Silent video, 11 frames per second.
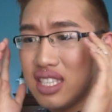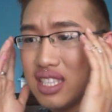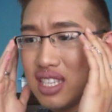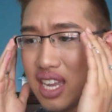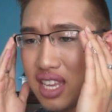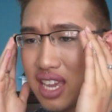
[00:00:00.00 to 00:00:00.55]

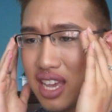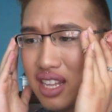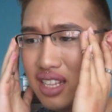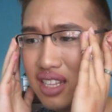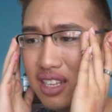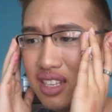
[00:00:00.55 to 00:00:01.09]

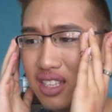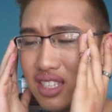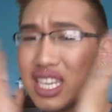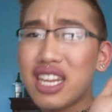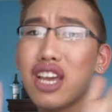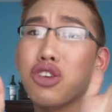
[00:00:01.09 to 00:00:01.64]
Danielle,
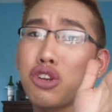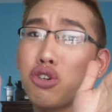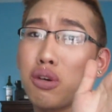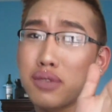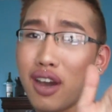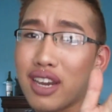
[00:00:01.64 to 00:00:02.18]
you know who
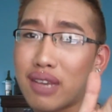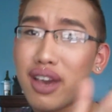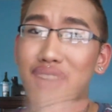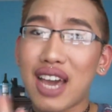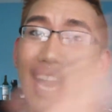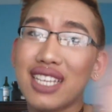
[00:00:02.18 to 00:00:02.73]
I'm talking
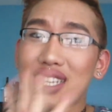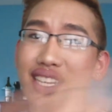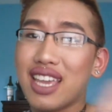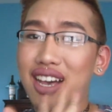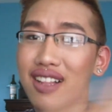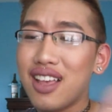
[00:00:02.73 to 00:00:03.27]
about. Hi,
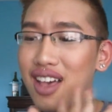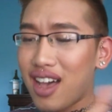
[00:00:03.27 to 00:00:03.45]
Danielle.